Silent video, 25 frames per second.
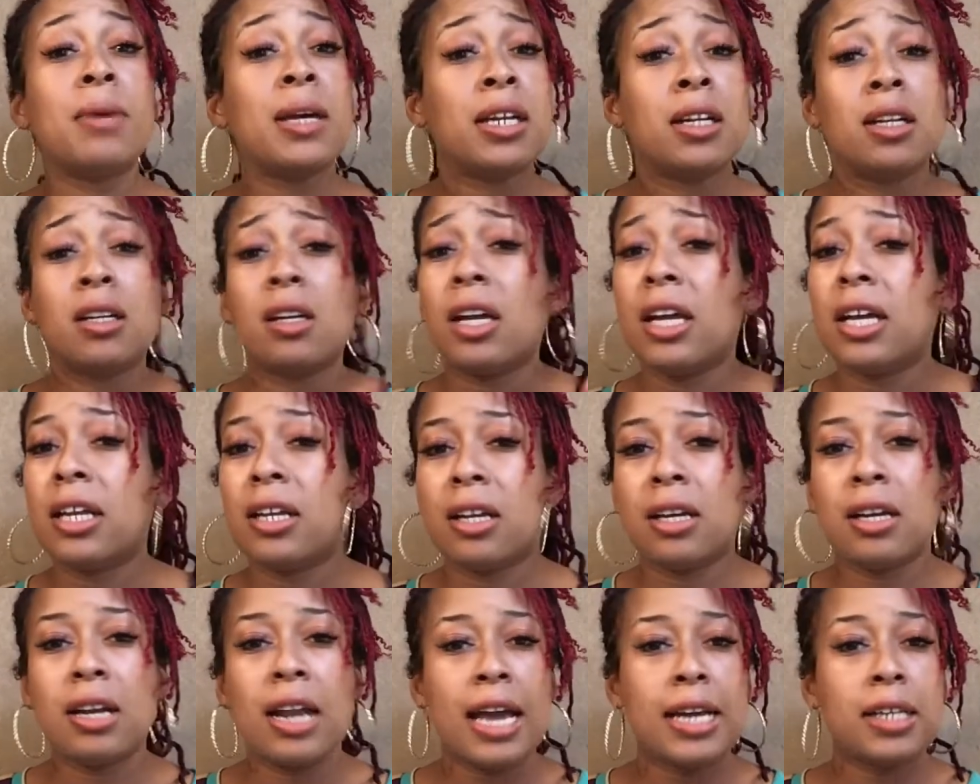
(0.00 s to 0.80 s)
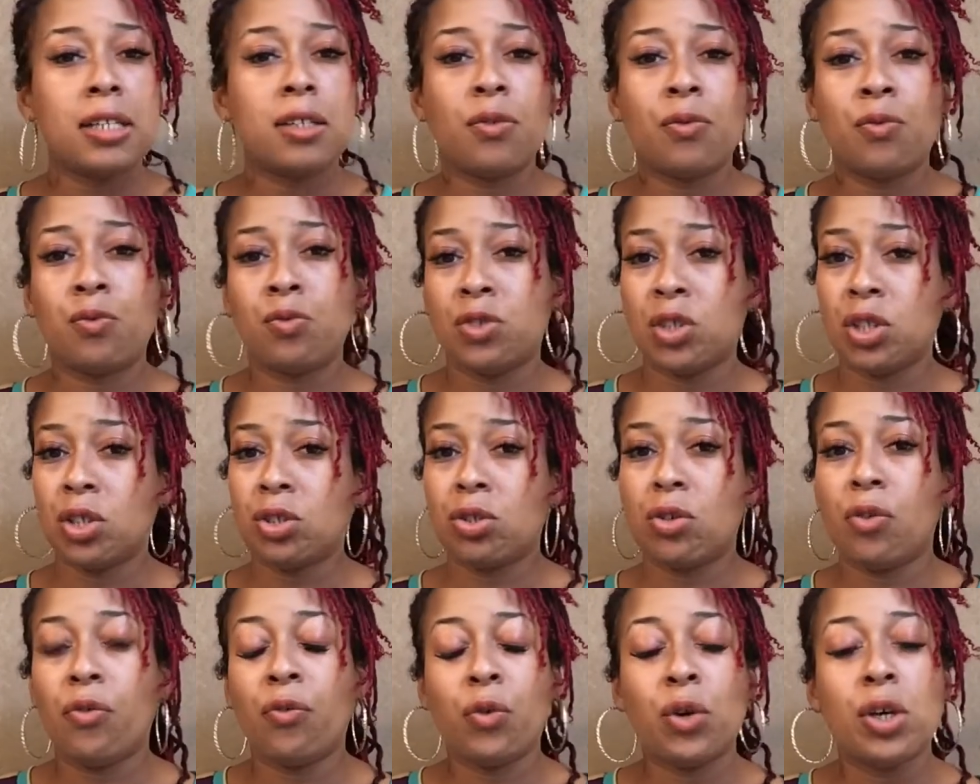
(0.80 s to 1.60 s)
in a nice,
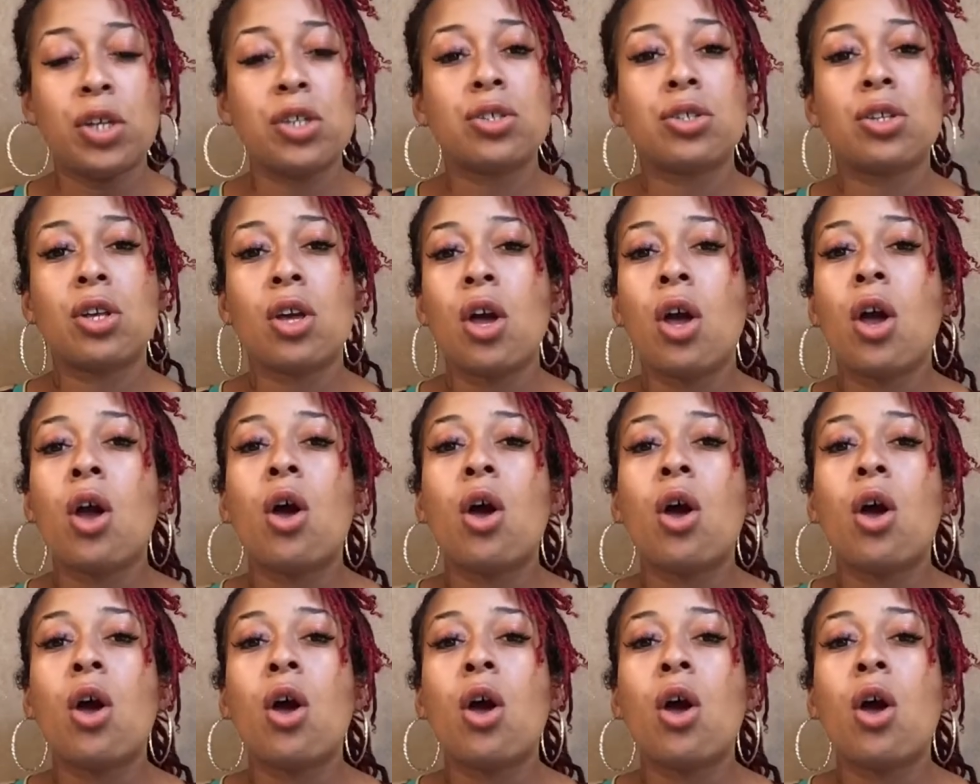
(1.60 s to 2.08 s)
gentle voice,